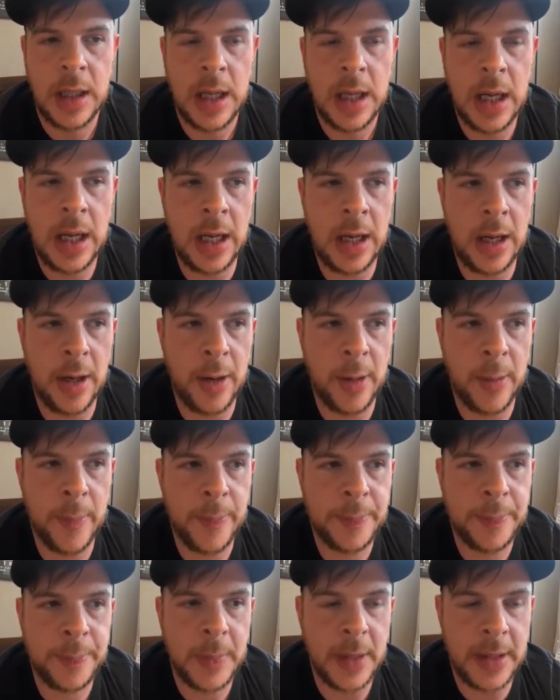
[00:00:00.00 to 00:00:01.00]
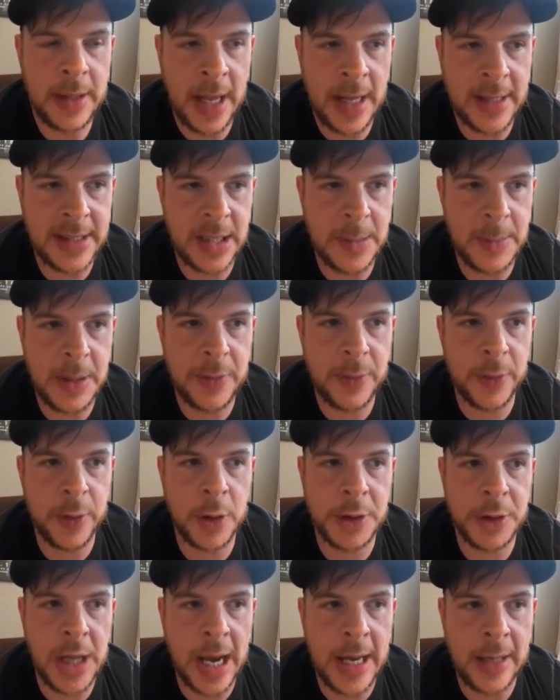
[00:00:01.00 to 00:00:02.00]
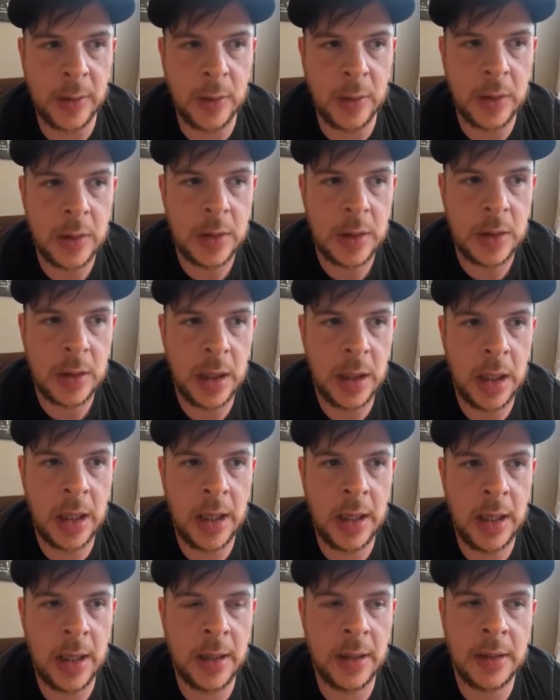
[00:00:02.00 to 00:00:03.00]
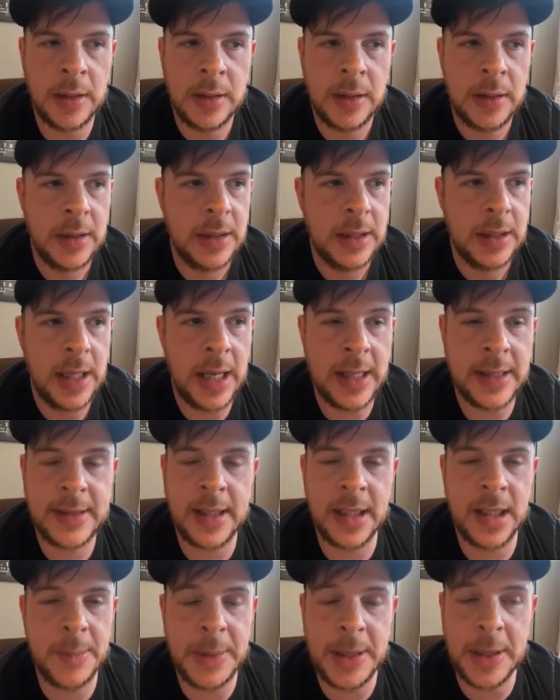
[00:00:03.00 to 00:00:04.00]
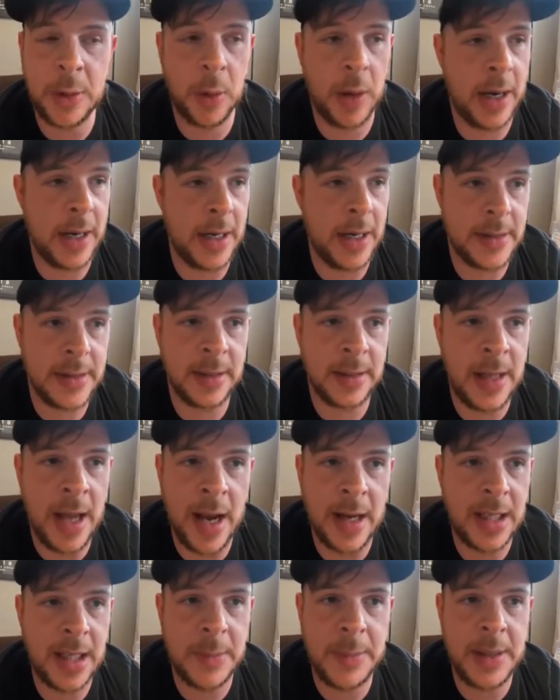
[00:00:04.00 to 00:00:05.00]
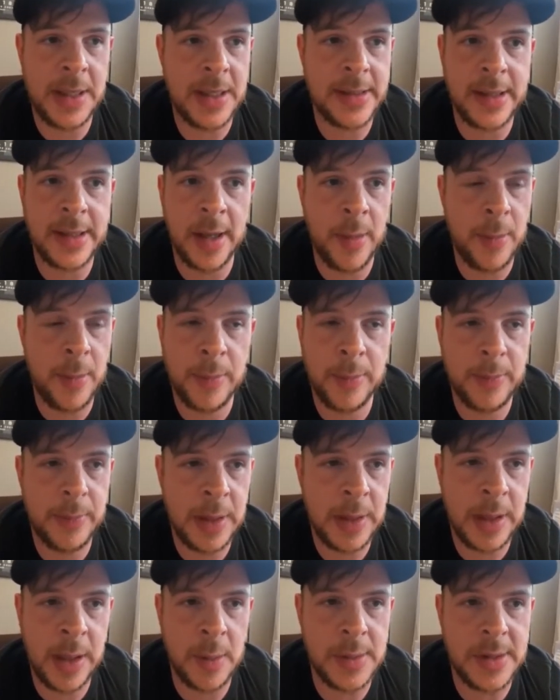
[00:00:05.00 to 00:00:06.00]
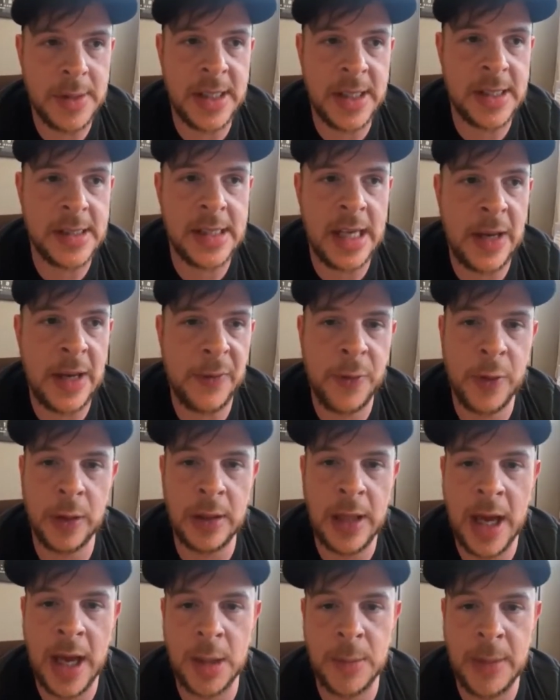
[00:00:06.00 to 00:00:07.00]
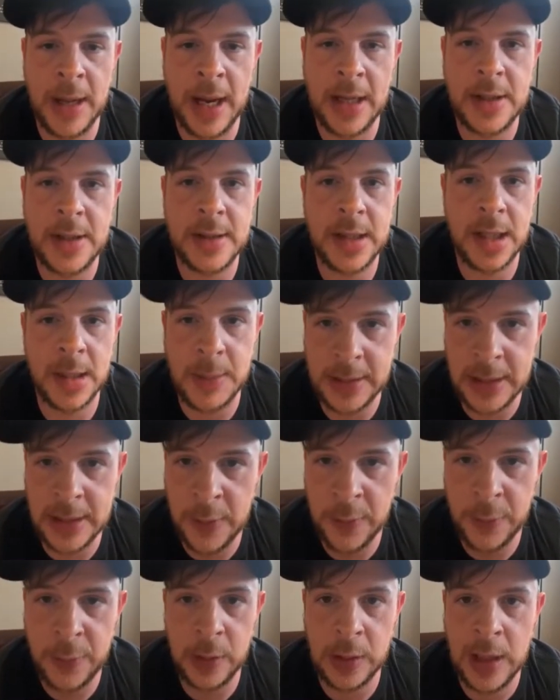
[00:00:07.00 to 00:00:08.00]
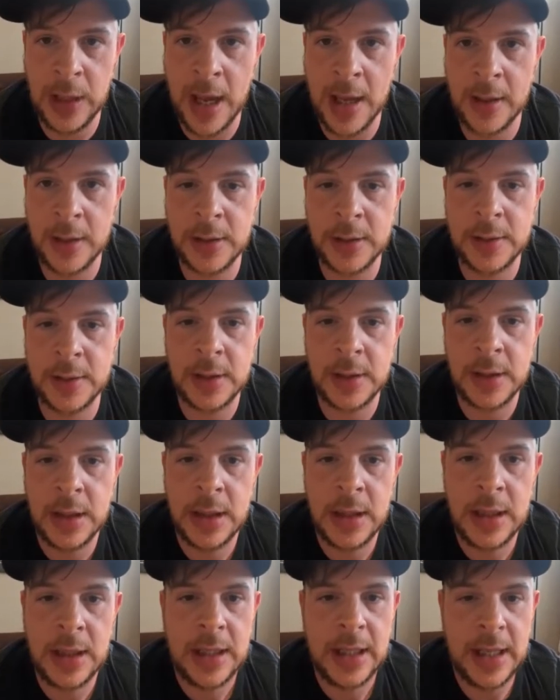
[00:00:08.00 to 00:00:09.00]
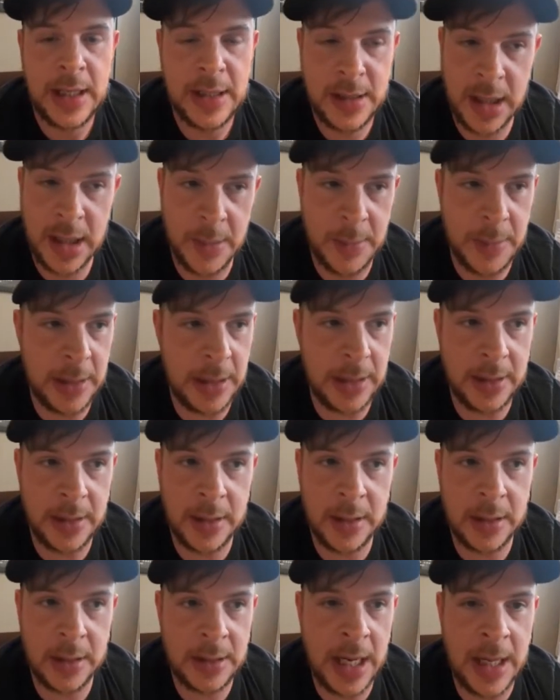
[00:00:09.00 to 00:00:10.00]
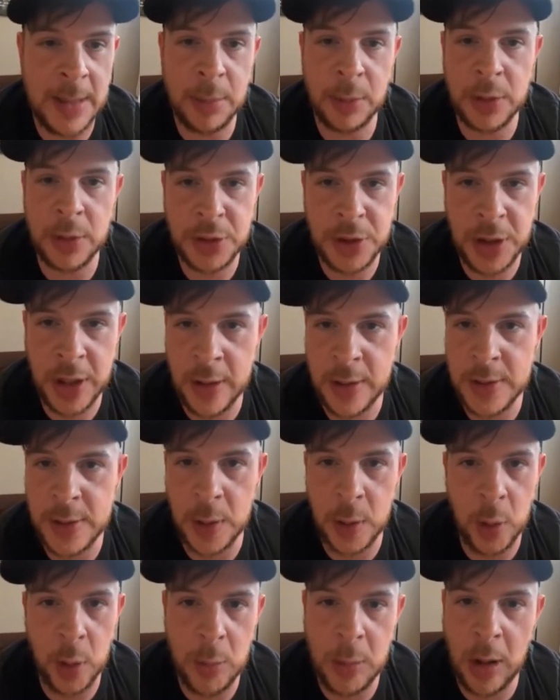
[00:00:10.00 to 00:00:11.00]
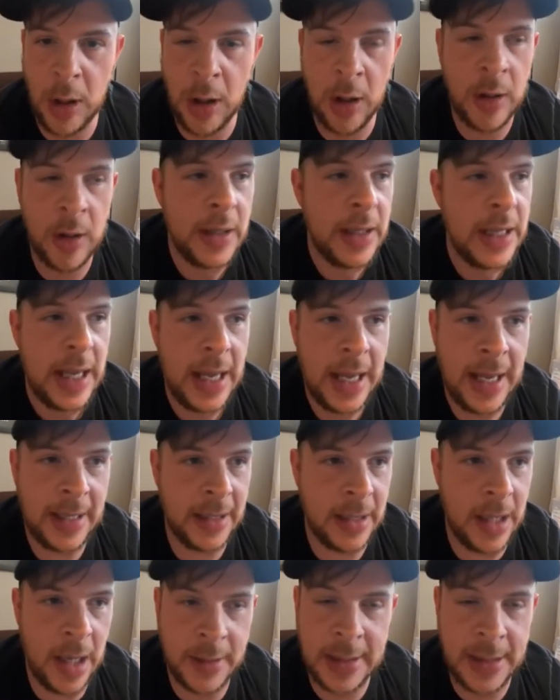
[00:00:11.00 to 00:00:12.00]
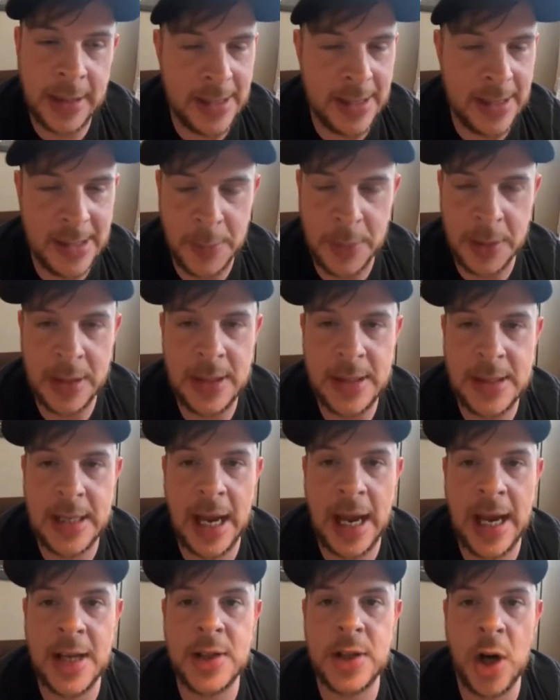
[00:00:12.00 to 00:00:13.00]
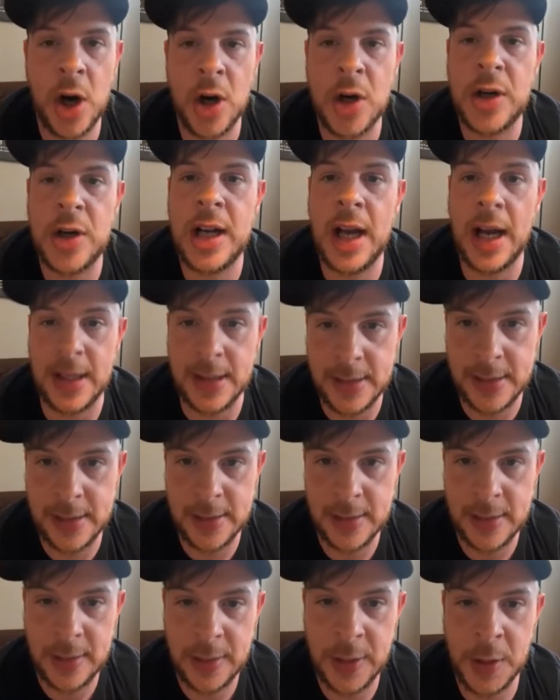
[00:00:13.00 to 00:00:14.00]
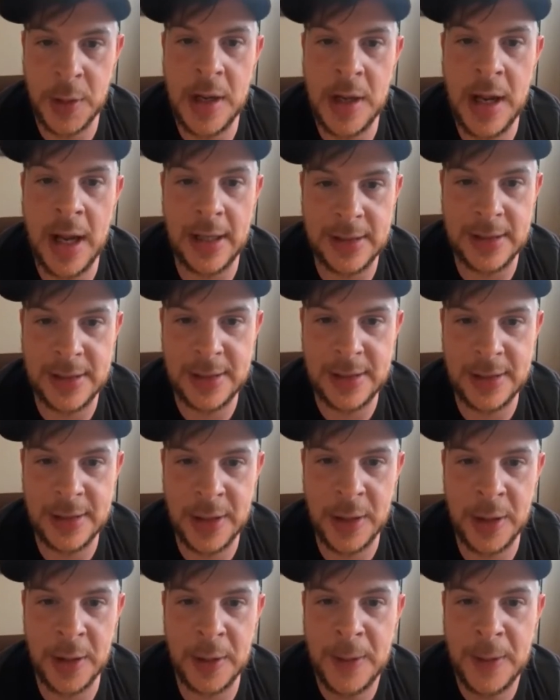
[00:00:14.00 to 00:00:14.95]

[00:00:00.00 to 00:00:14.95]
Um, that's going to be for their title. Uh, it's going to be great. It's not going to be some you know six eight foot ladder match. It's going to be ten foot ladders. It's going to be mm-hmm. tables, chairs, the whole ball. And I'll tell you something: these guys are nuts. They're nuts. They're.